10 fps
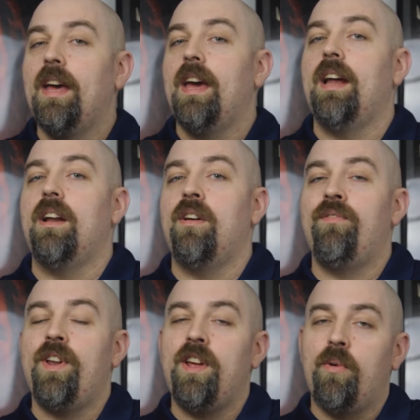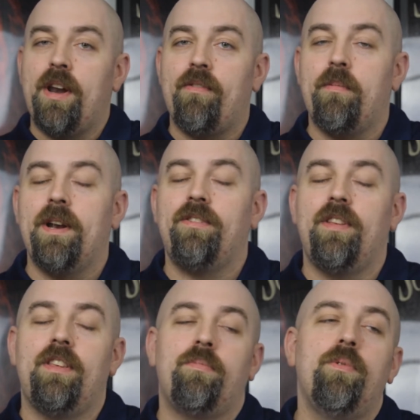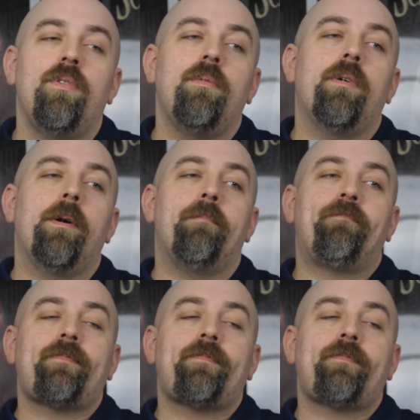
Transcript: in another video when everybody's seen this movie. But